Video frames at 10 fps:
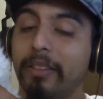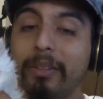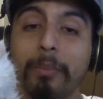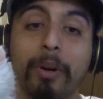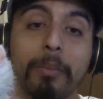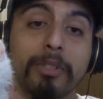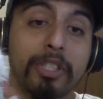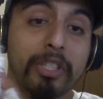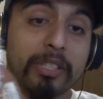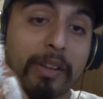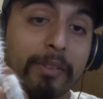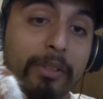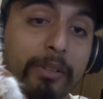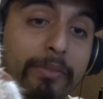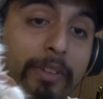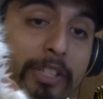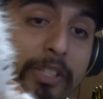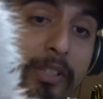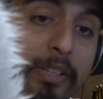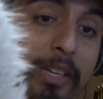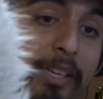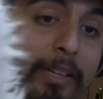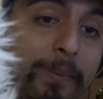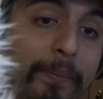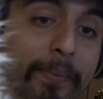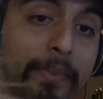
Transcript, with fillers: The only problem is she does have a little infection in her eye,